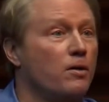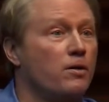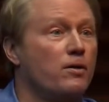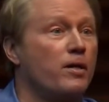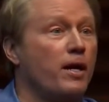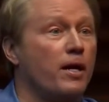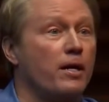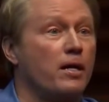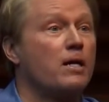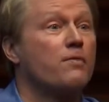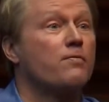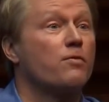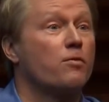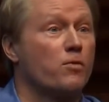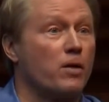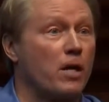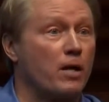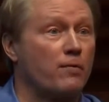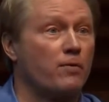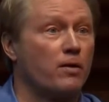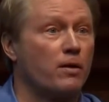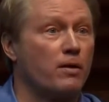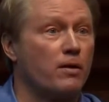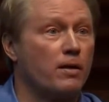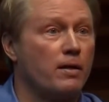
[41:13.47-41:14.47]
naive or
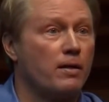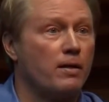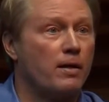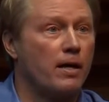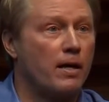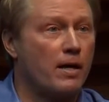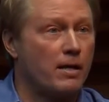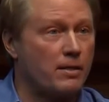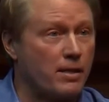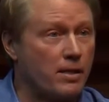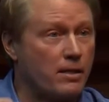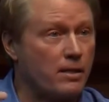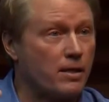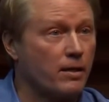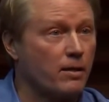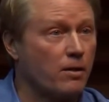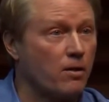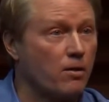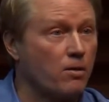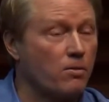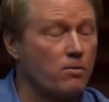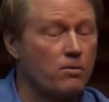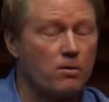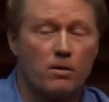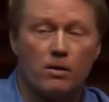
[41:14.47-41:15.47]
whatever. And then they
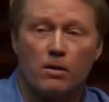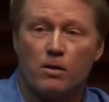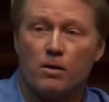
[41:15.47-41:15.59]
go,